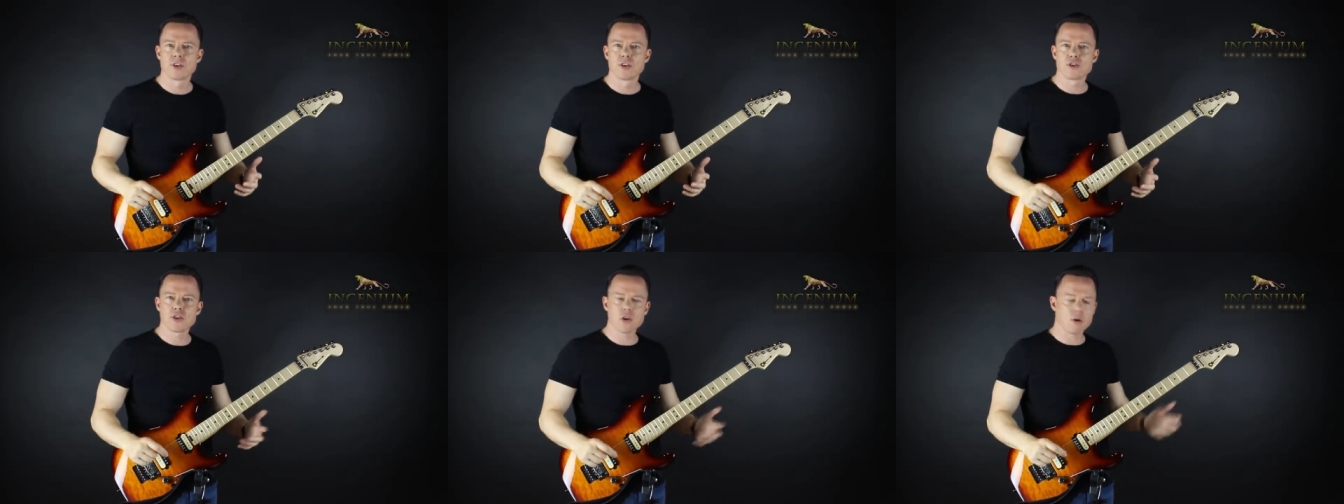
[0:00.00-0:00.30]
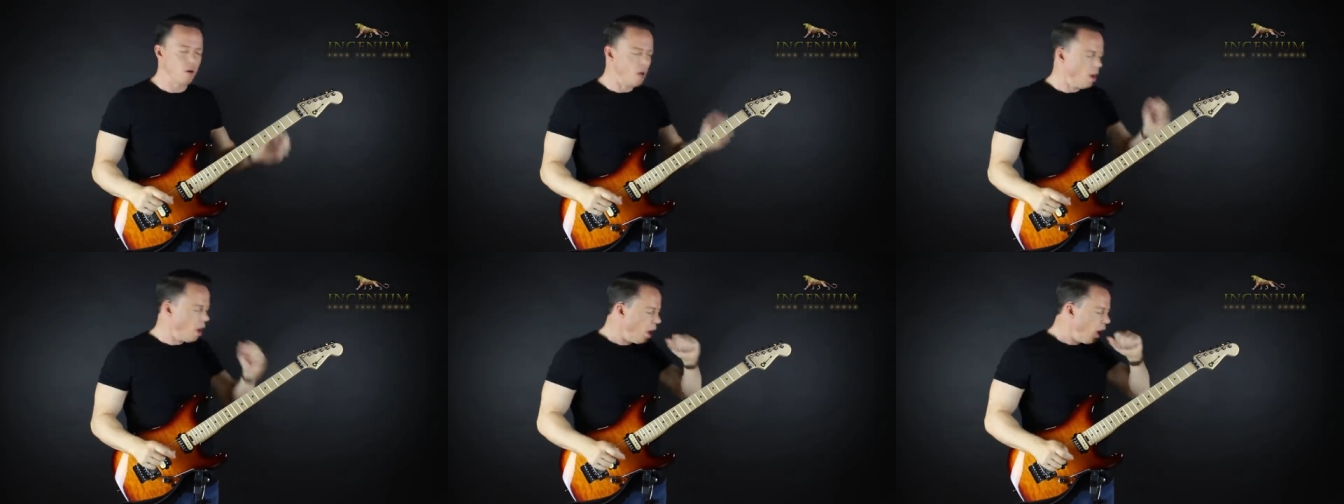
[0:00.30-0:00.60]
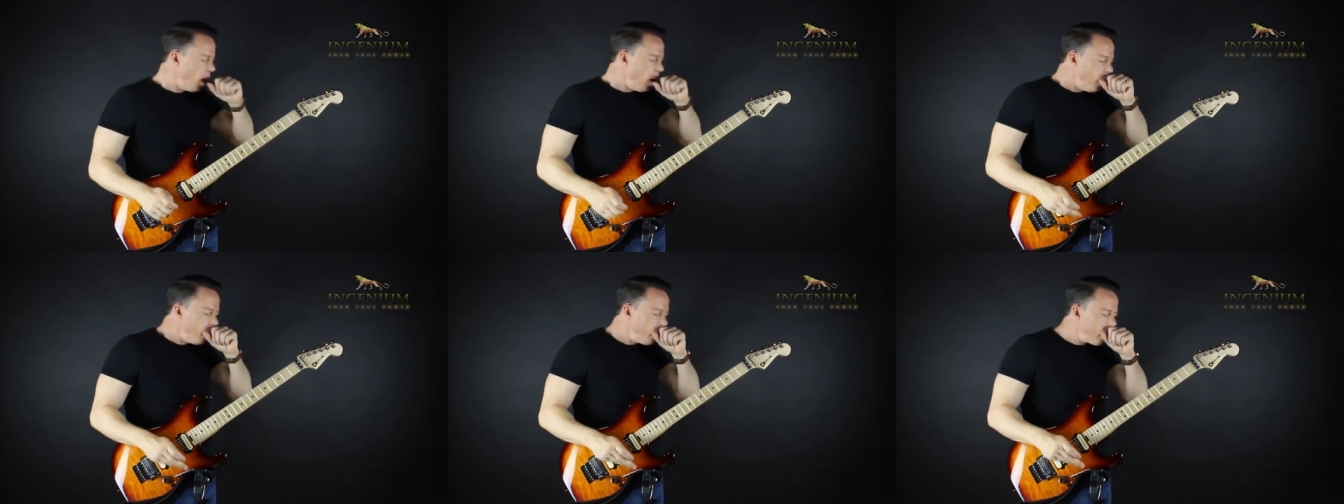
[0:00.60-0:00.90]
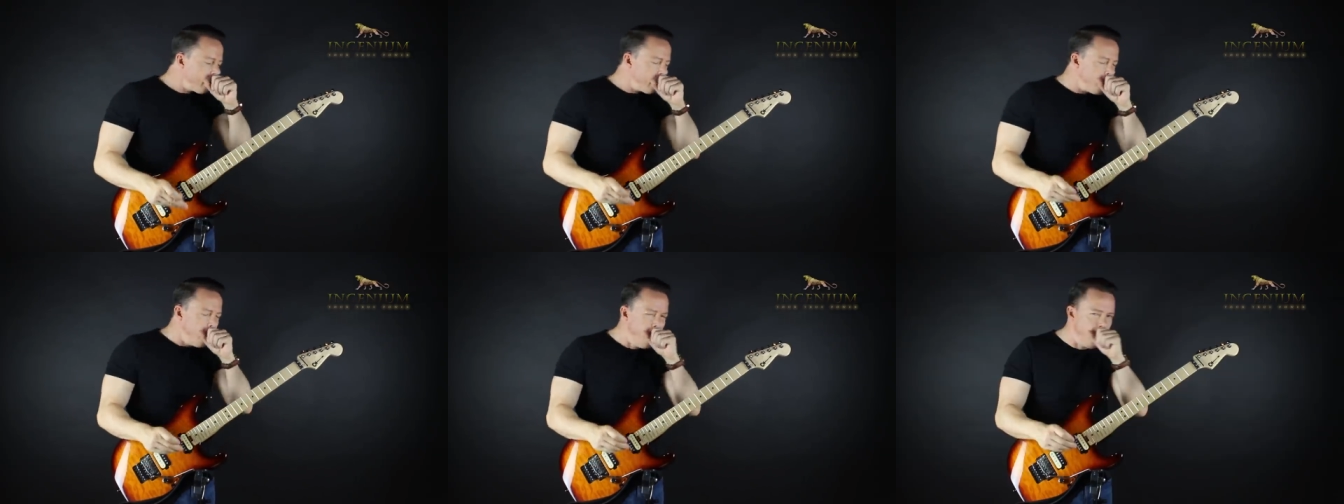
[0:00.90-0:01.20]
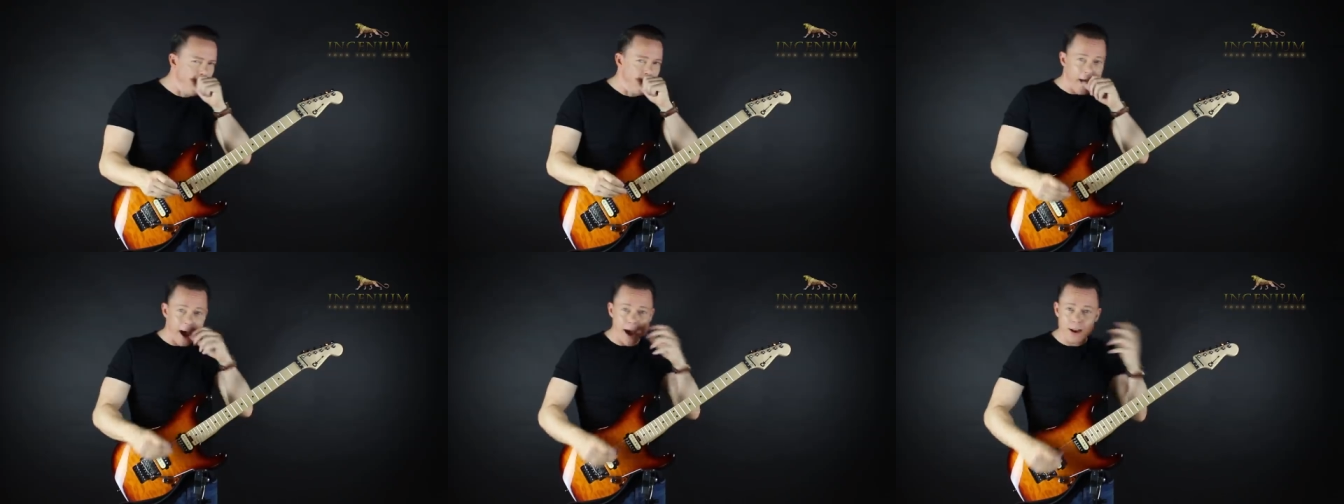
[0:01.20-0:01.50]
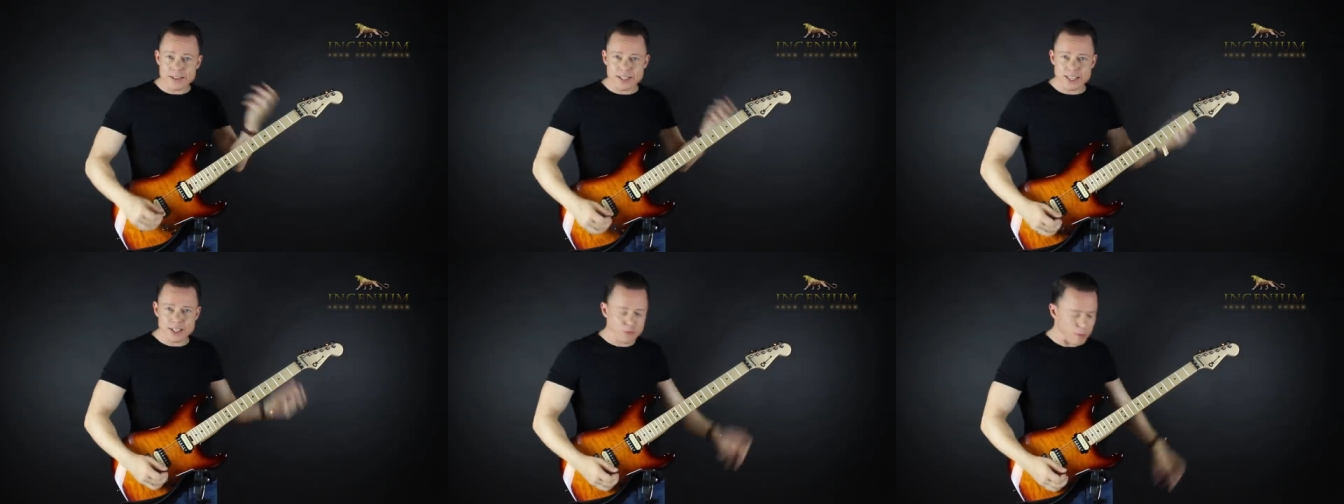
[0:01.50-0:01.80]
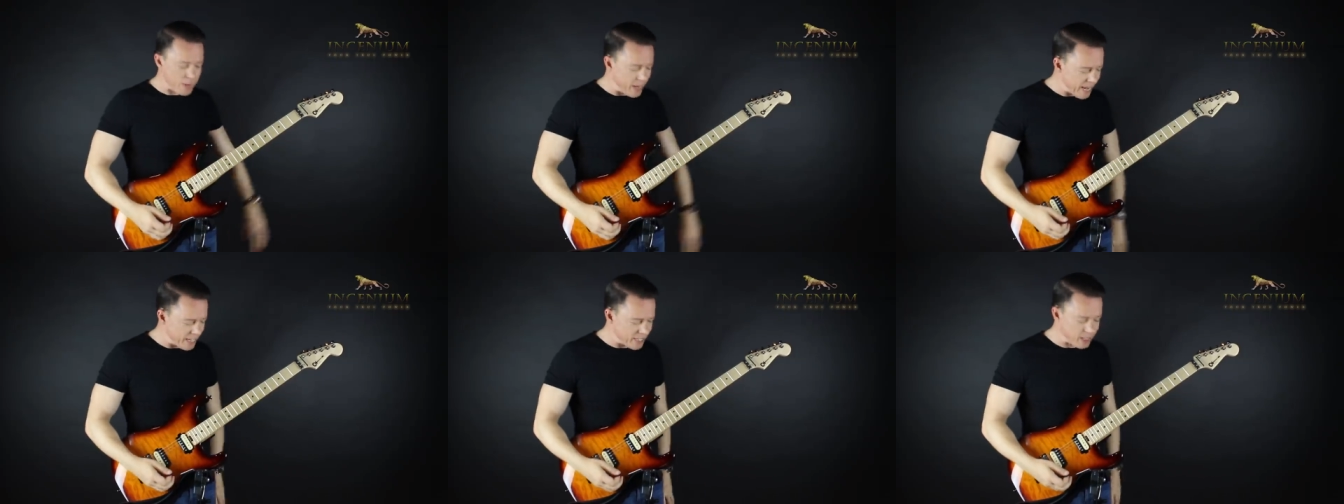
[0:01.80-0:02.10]
So how does this
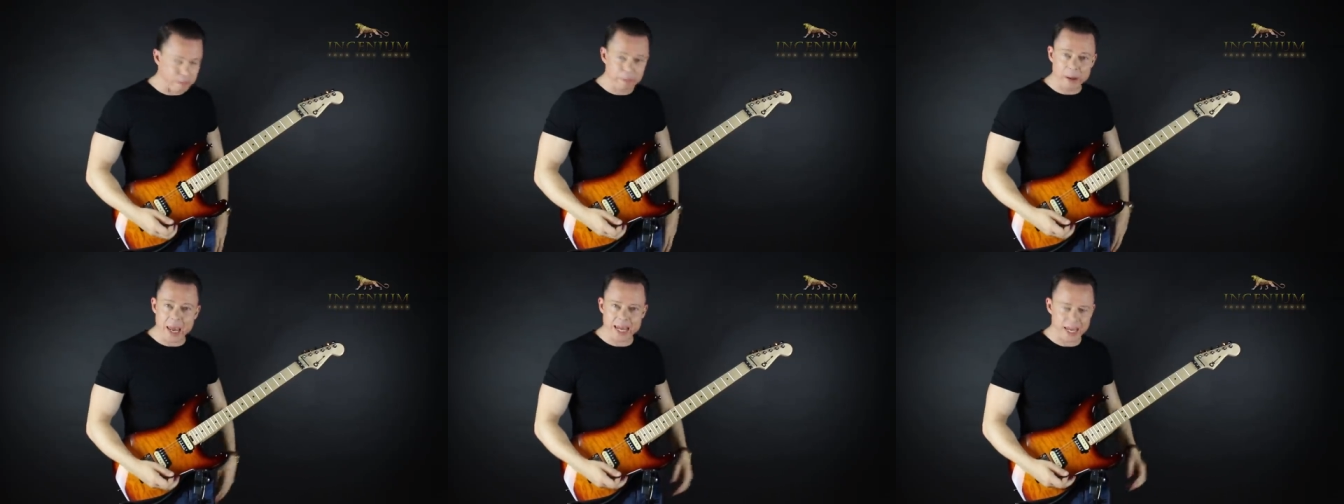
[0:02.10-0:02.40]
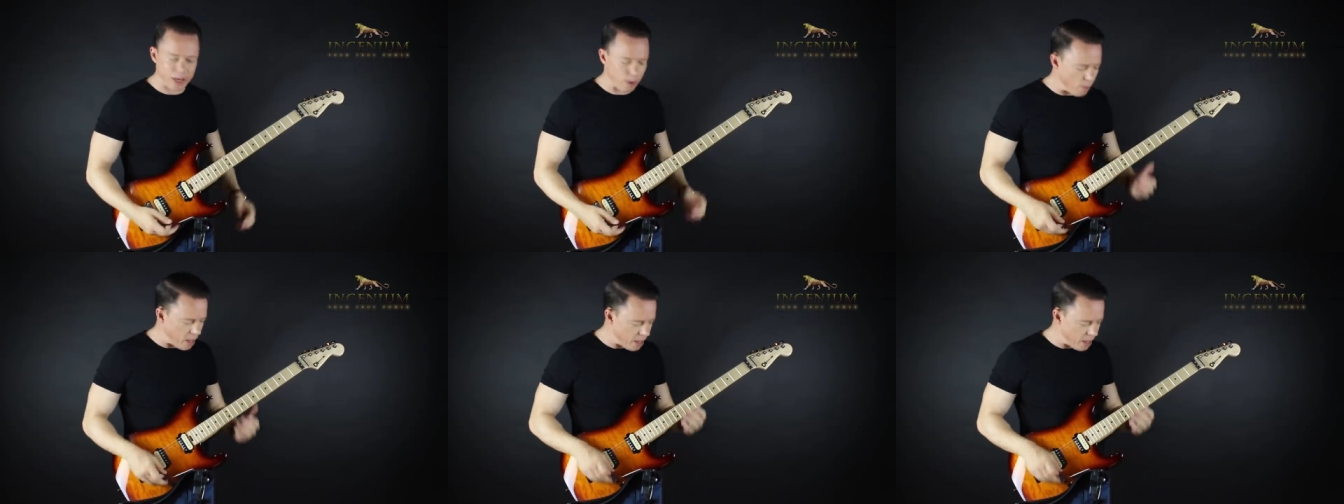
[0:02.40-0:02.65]
relate to picking?